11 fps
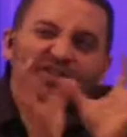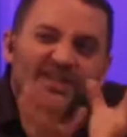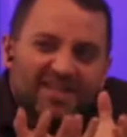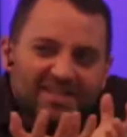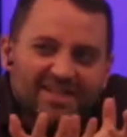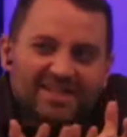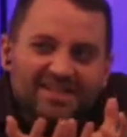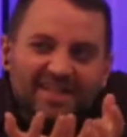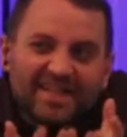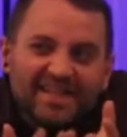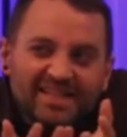
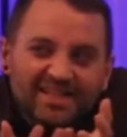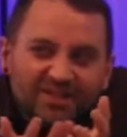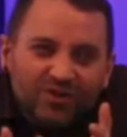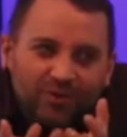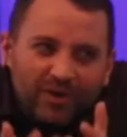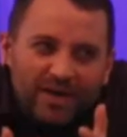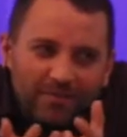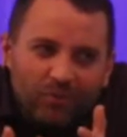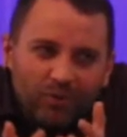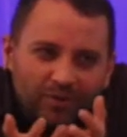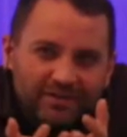Jesus isn't a great
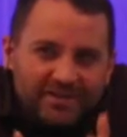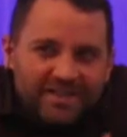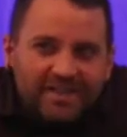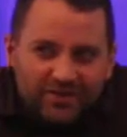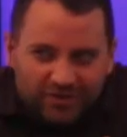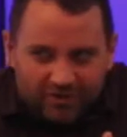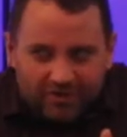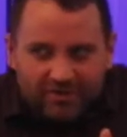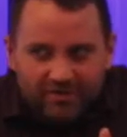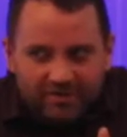moral teacher.